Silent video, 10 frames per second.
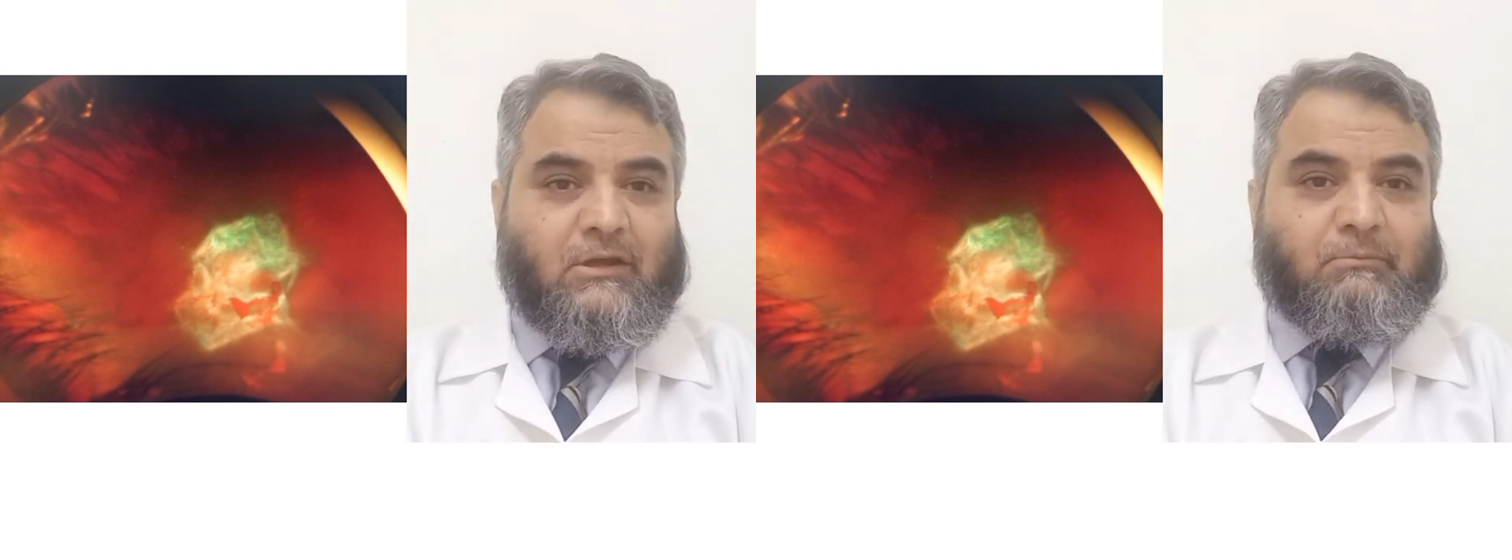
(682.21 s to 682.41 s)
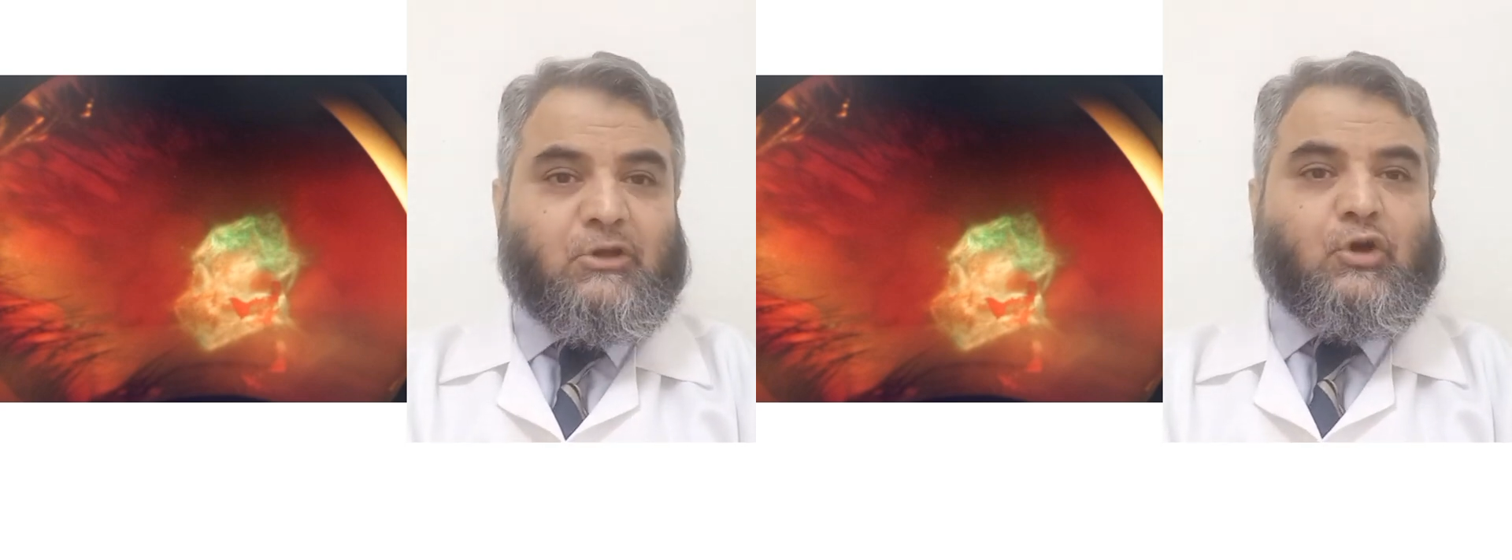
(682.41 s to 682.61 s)

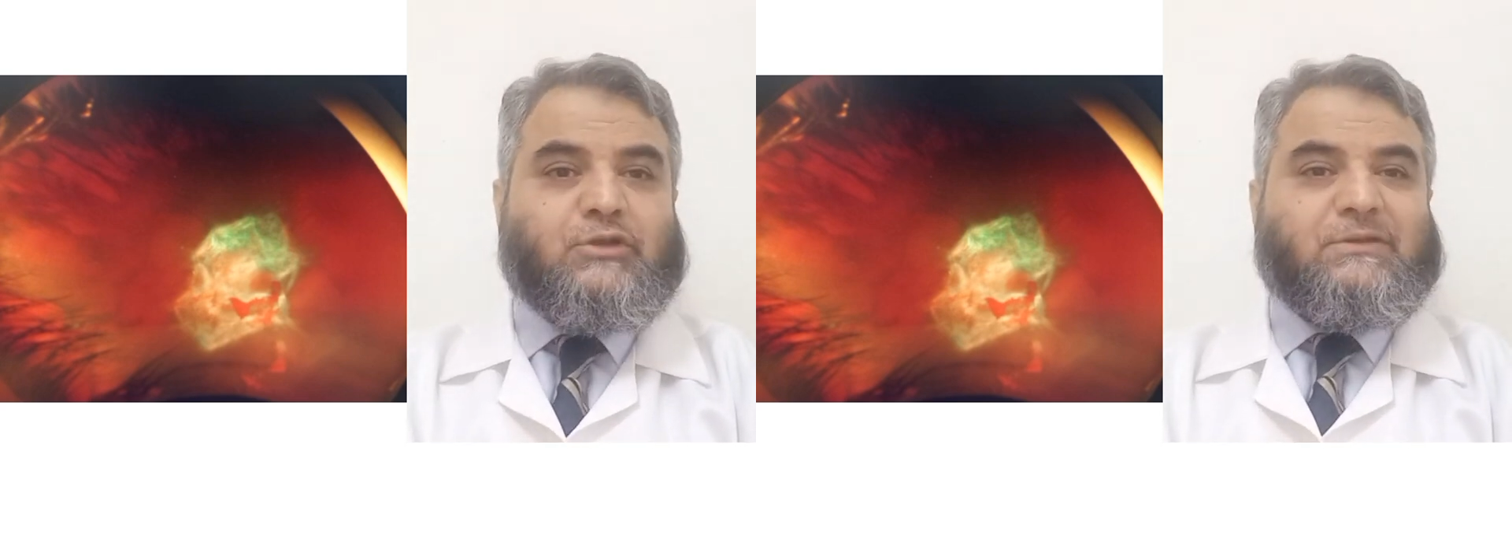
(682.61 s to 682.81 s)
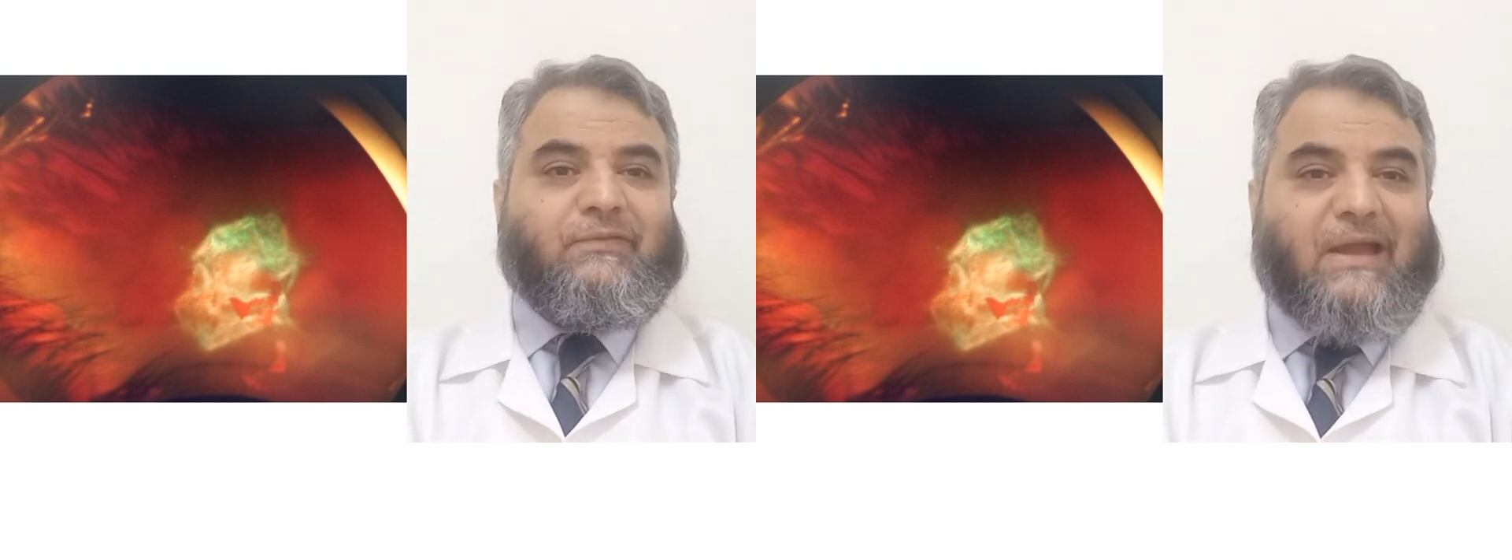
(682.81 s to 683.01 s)

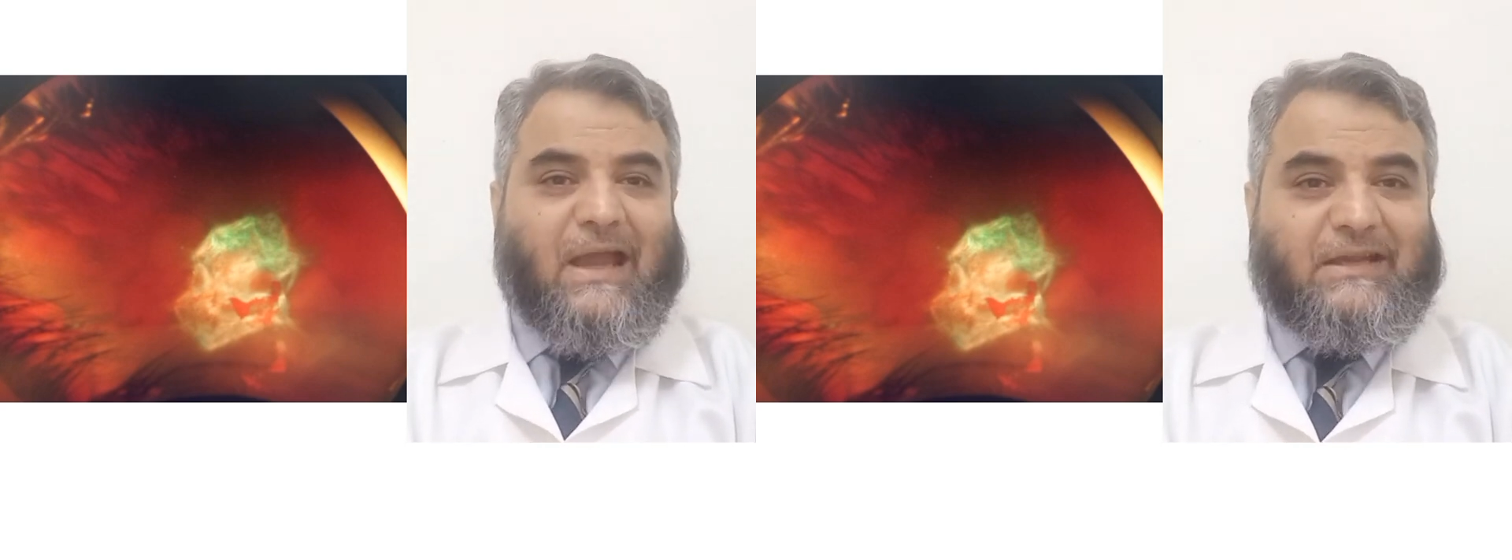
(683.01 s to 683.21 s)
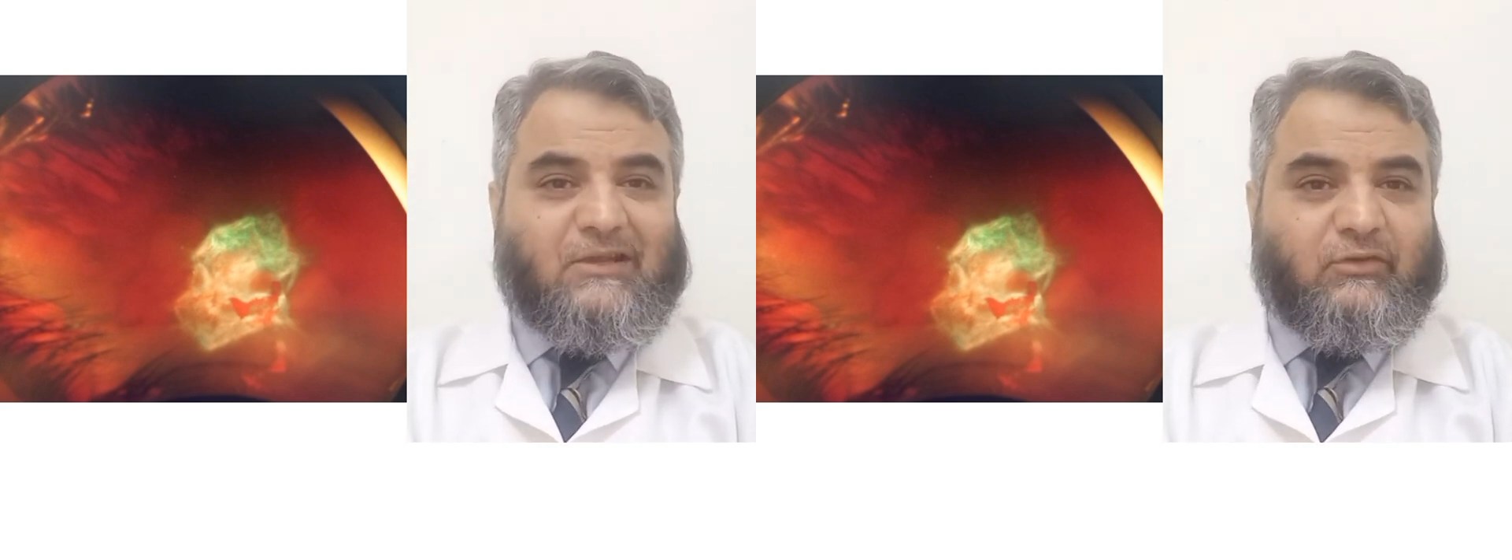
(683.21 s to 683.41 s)
because of
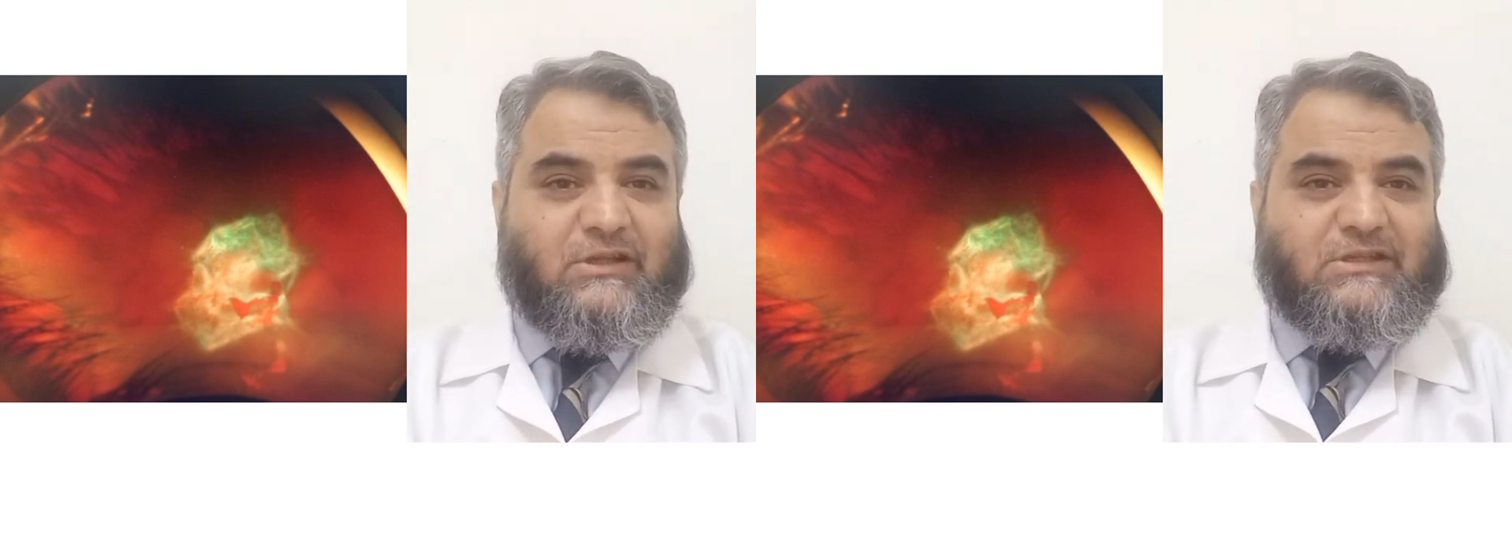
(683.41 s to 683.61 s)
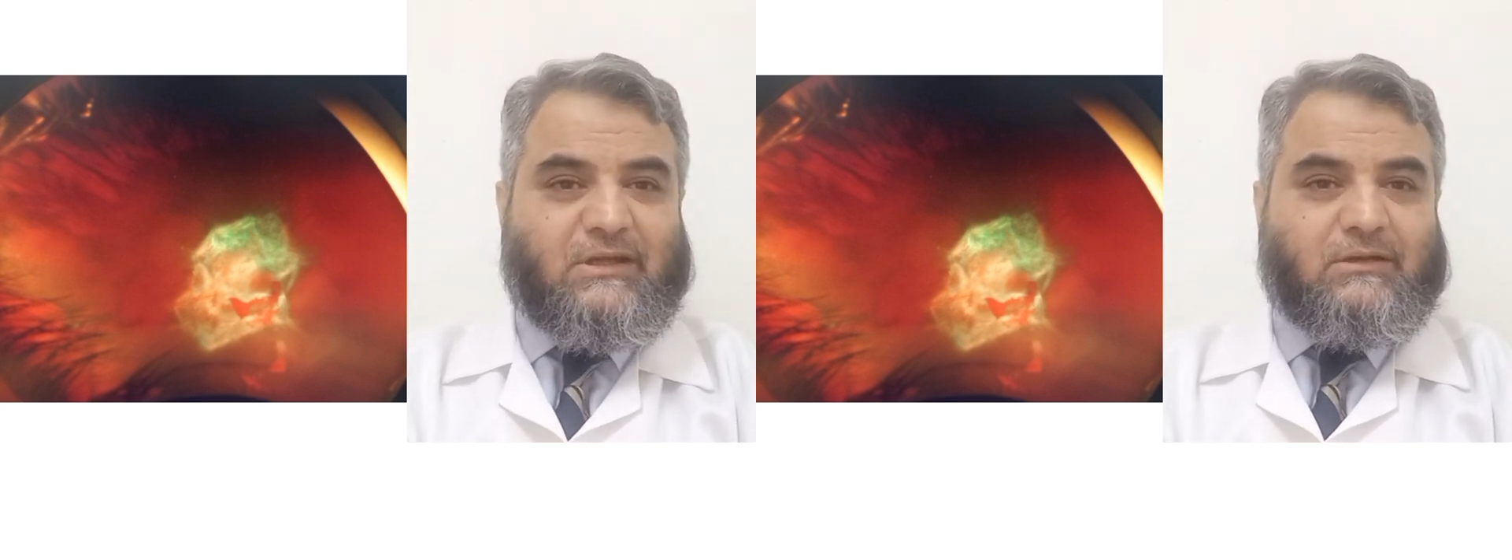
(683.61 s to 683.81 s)
any
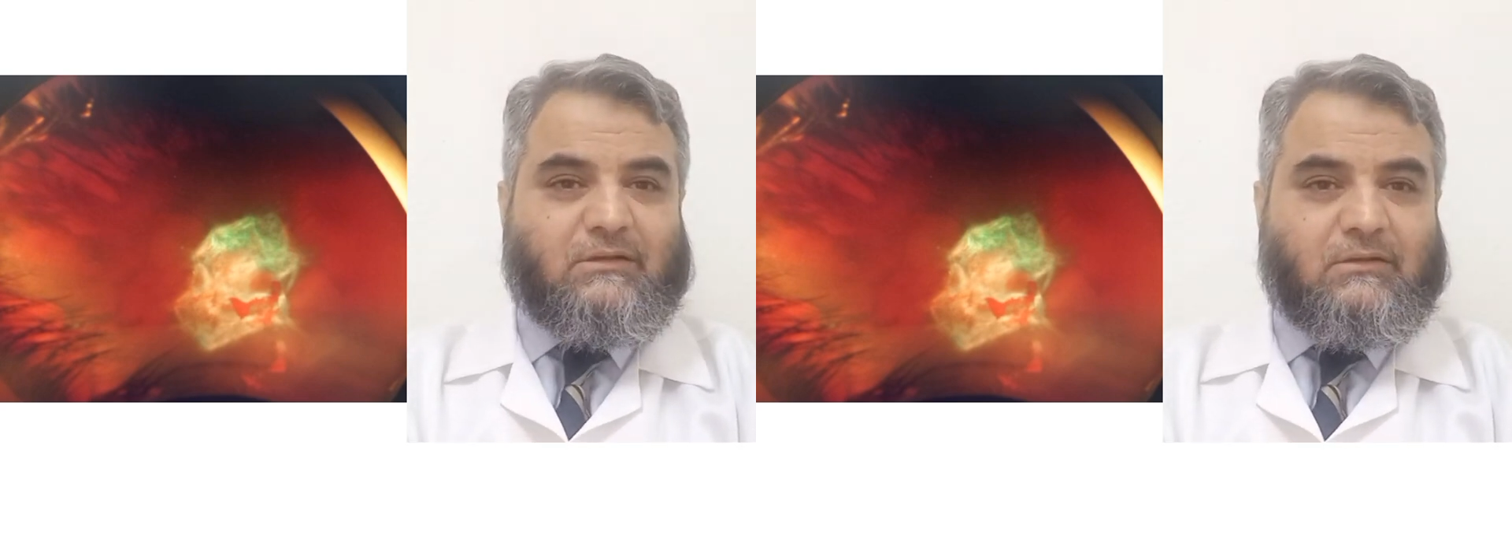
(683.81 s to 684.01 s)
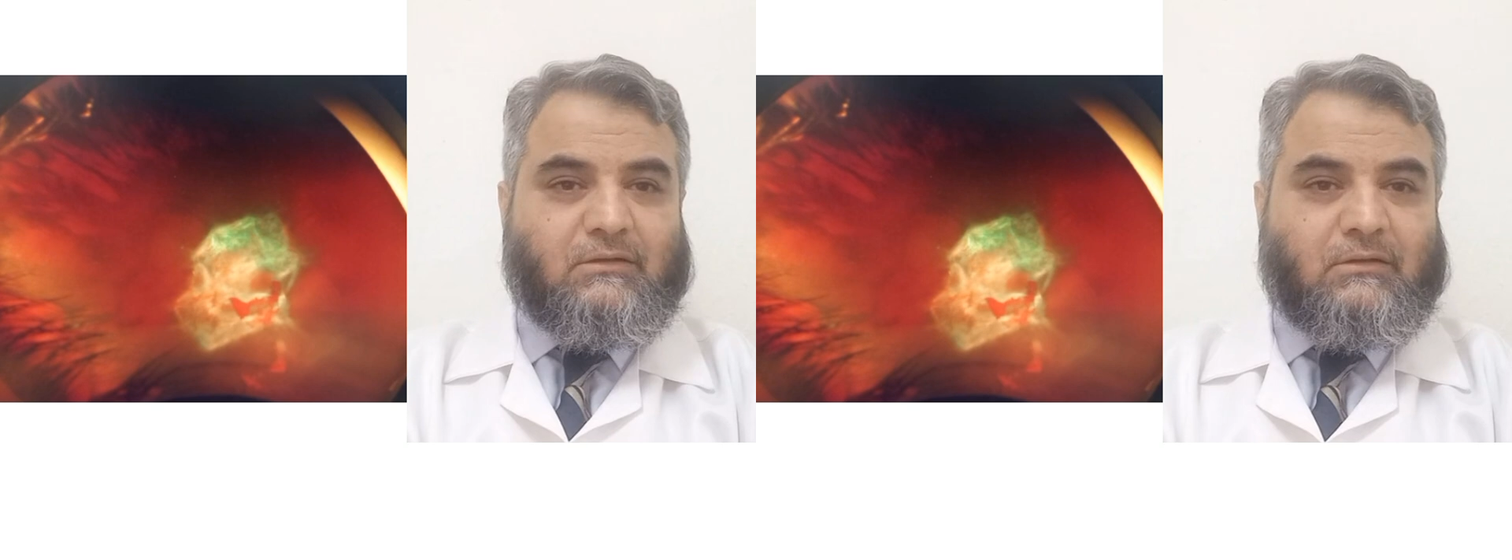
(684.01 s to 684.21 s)

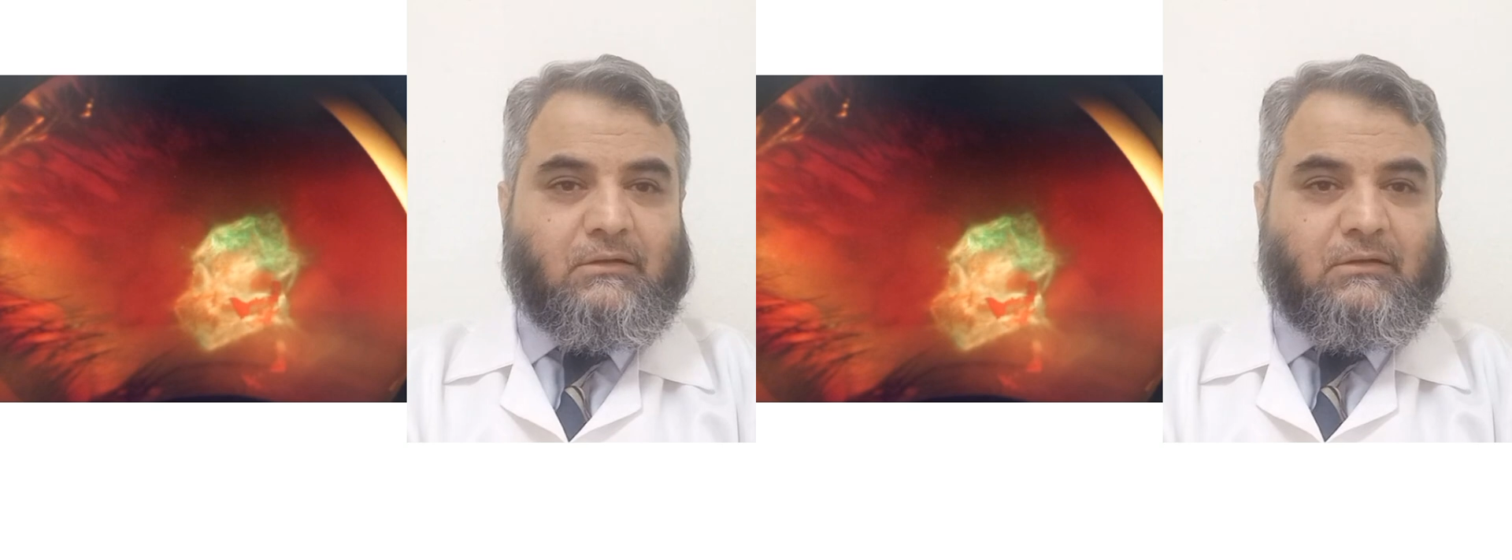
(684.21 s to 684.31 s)
reason,